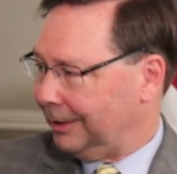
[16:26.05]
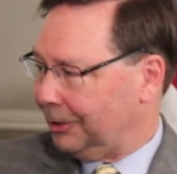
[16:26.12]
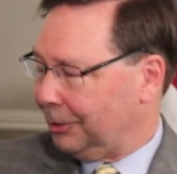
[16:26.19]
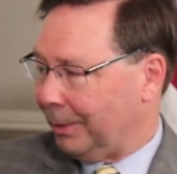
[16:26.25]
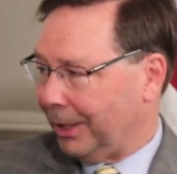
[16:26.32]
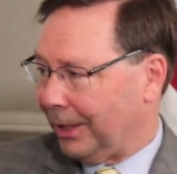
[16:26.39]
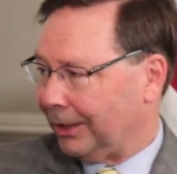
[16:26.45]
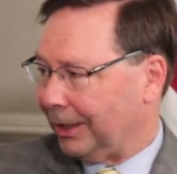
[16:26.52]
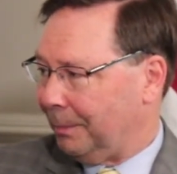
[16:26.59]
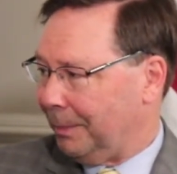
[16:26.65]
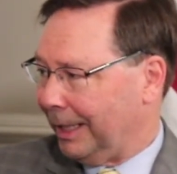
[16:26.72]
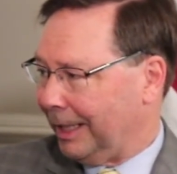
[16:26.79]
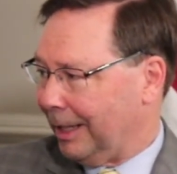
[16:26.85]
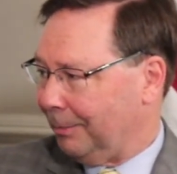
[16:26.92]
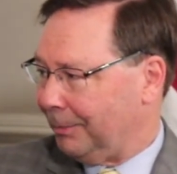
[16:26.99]
to apparently
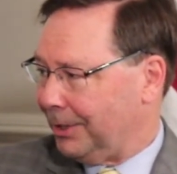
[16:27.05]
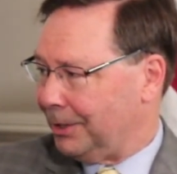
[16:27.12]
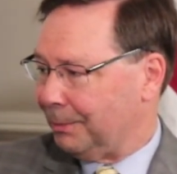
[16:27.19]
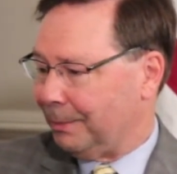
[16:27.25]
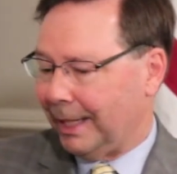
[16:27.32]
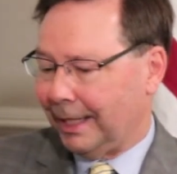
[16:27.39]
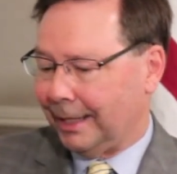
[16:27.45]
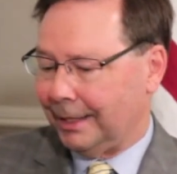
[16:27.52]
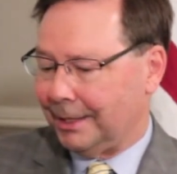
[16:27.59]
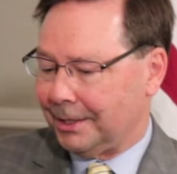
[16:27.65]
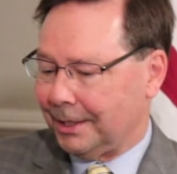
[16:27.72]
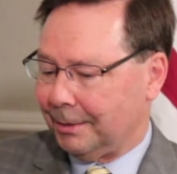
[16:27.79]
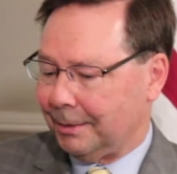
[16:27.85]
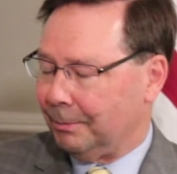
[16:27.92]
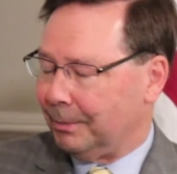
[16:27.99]
pick up these
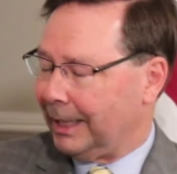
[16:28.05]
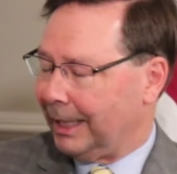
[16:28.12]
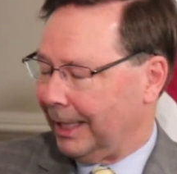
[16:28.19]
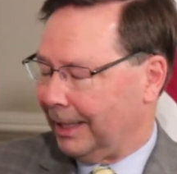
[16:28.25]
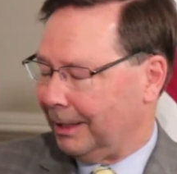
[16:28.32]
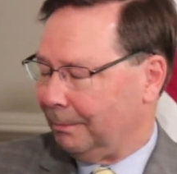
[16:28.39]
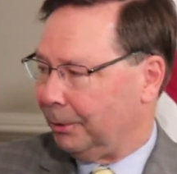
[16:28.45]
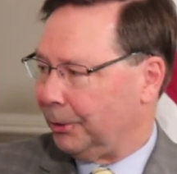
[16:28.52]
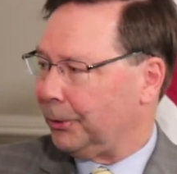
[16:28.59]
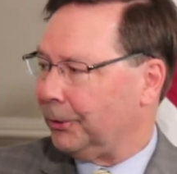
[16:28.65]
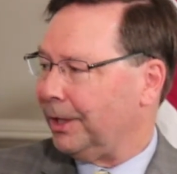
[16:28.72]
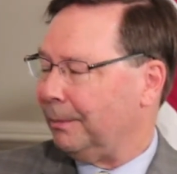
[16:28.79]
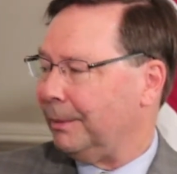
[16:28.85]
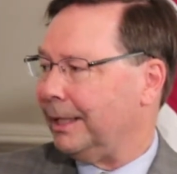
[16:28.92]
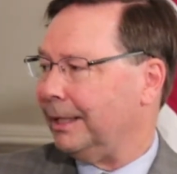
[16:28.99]
ballots and pull
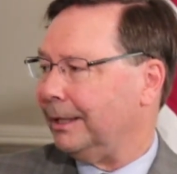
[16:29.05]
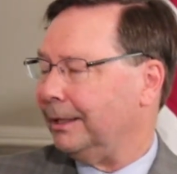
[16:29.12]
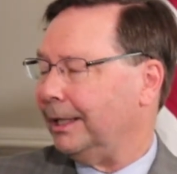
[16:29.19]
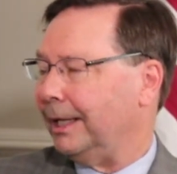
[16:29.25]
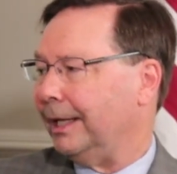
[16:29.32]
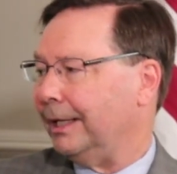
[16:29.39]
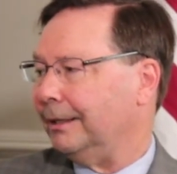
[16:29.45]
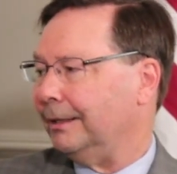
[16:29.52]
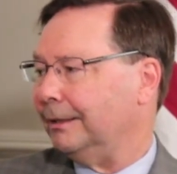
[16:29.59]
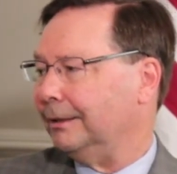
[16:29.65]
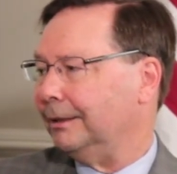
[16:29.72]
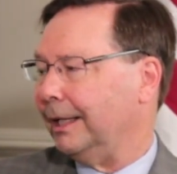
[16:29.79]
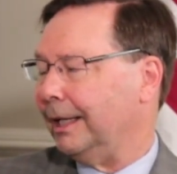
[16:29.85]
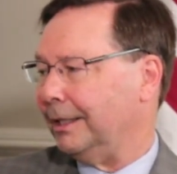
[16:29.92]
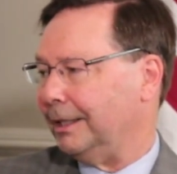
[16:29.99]
them in and
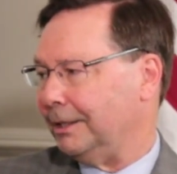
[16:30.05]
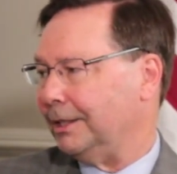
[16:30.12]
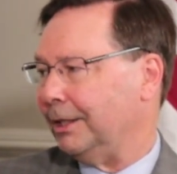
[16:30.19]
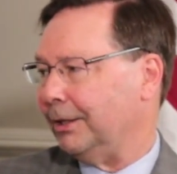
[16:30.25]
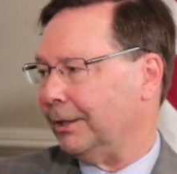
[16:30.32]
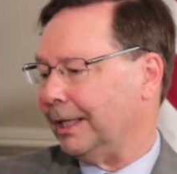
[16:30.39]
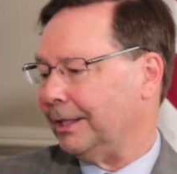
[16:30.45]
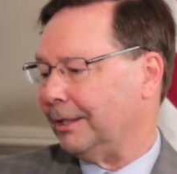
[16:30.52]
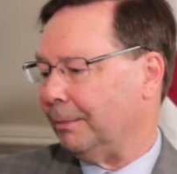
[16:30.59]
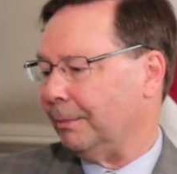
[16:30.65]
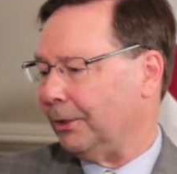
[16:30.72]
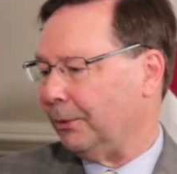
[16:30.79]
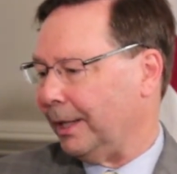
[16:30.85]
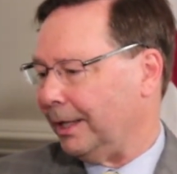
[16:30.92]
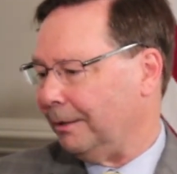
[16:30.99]
interrogate them.
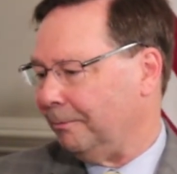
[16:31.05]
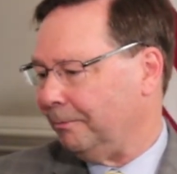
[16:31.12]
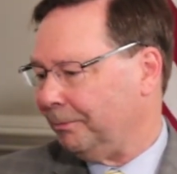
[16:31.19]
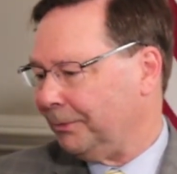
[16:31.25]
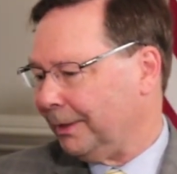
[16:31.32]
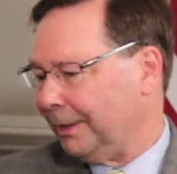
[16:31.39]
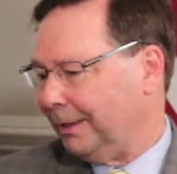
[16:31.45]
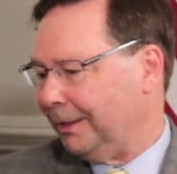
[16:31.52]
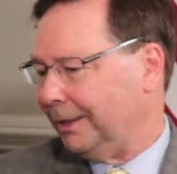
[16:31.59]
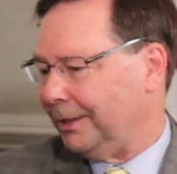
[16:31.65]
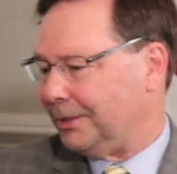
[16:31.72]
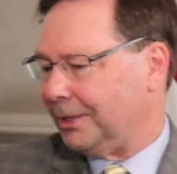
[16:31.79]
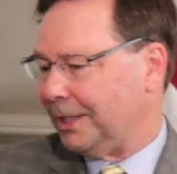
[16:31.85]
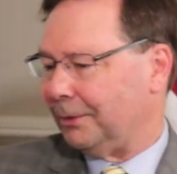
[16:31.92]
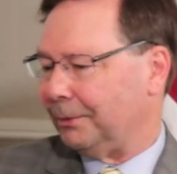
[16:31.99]
By the way,
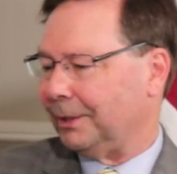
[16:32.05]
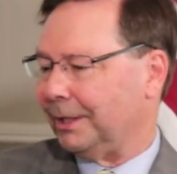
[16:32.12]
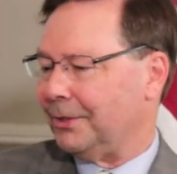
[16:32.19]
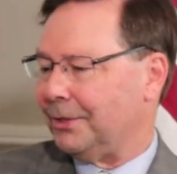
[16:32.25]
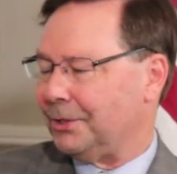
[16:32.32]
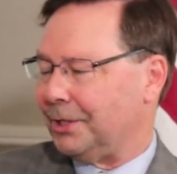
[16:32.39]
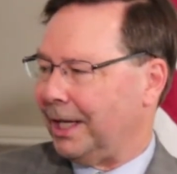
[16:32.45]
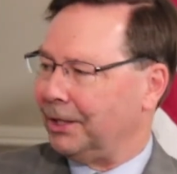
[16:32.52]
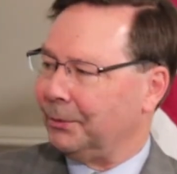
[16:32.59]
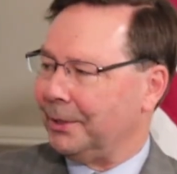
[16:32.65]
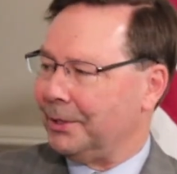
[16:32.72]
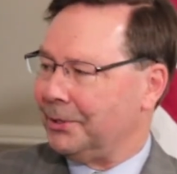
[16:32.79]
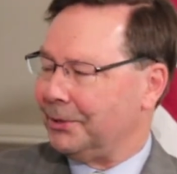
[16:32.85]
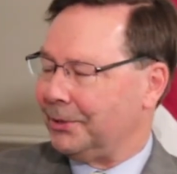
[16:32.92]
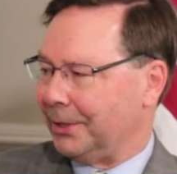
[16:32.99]
it's not really the
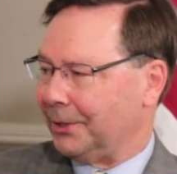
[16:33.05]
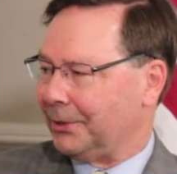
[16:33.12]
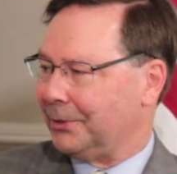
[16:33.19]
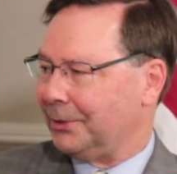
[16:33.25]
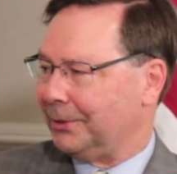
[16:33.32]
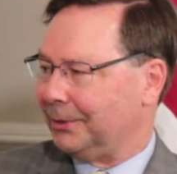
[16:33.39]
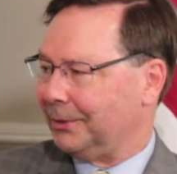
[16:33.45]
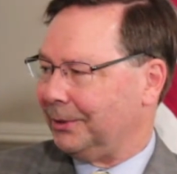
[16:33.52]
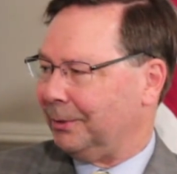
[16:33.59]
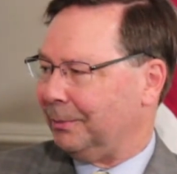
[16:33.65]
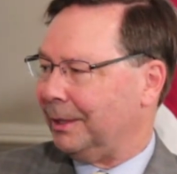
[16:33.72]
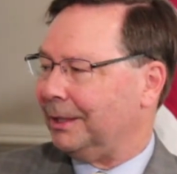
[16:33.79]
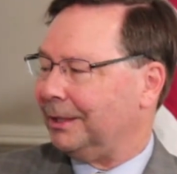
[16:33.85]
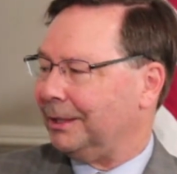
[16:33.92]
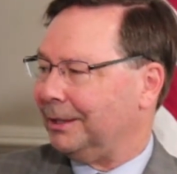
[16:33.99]
January 6th
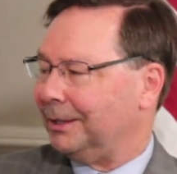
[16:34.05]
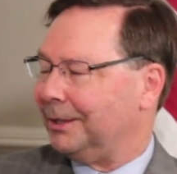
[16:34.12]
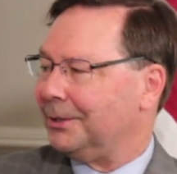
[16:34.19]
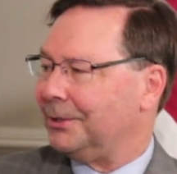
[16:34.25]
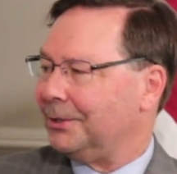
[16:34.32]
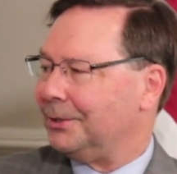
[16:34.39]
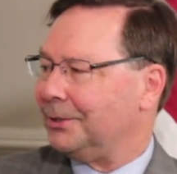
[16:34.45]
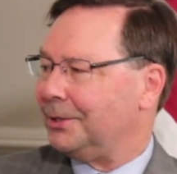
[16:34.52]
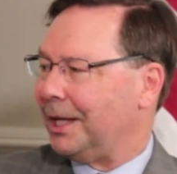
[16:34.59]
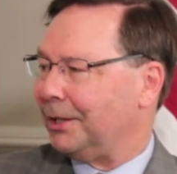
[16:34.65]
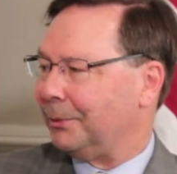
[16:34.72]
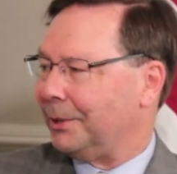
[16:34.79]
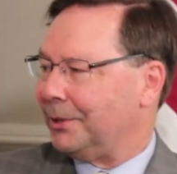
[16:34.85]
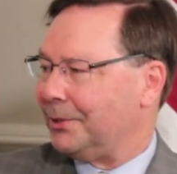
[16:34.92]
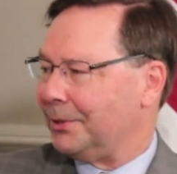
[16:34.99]
committee, it's the
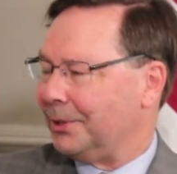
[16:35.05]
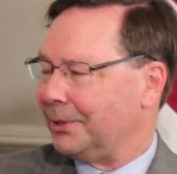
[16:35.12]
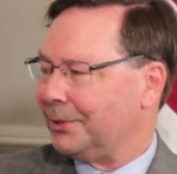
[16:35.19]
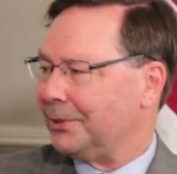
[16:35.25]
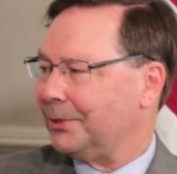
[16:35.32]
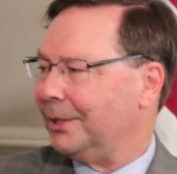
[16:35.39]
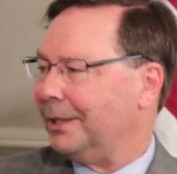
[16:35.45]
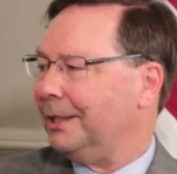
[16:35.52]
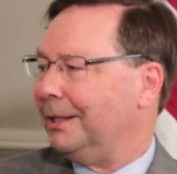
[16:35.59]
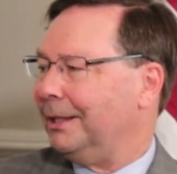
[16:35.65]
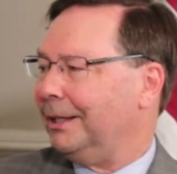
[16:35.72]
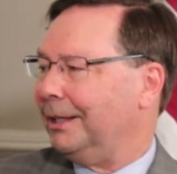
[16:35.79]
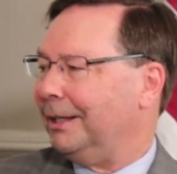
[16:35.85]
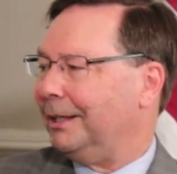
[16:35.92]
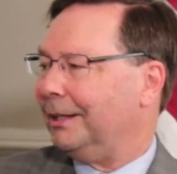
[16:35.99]
January 6th
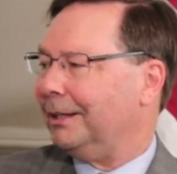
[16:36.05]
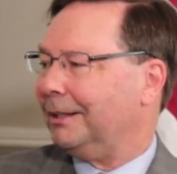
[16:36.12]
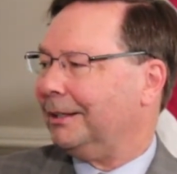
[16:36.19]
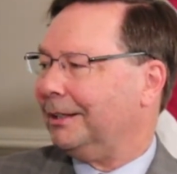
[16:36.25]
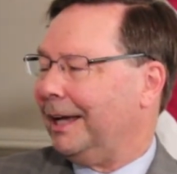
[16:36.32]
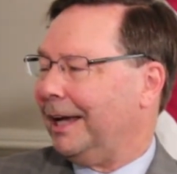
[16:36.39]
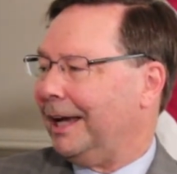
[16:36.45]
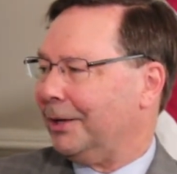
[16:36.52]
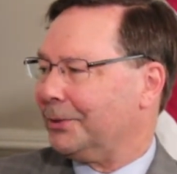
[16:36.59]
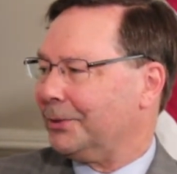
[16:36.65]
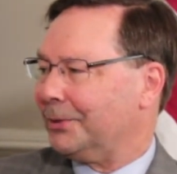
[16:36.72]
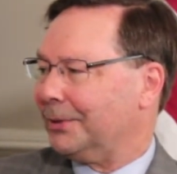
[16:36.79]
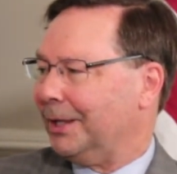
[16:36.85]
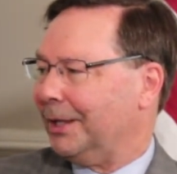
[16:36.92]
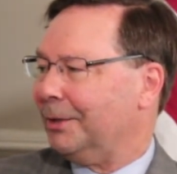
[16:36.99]

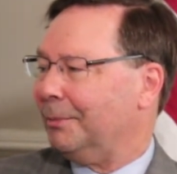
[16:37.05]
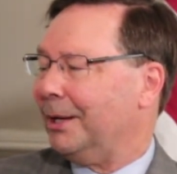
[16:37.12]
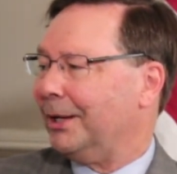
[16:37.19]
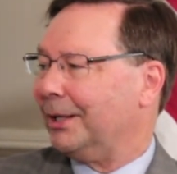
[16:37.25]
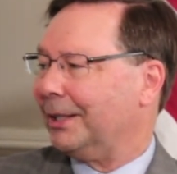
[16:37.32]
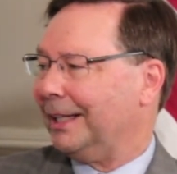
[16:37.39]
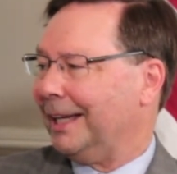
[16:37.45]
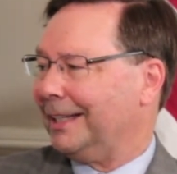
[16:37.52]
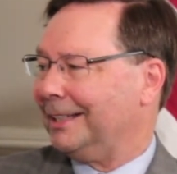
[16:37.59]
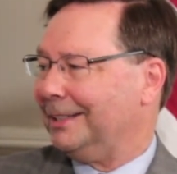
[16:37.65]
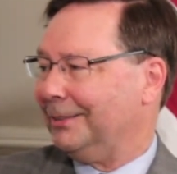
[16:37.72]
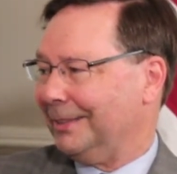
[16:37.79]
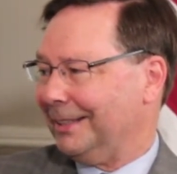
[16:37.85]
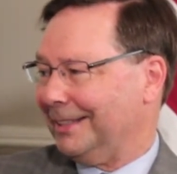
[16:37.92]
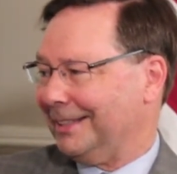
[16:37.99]
House Un-American
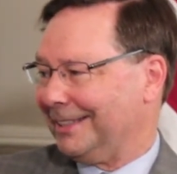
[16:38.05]
Activities.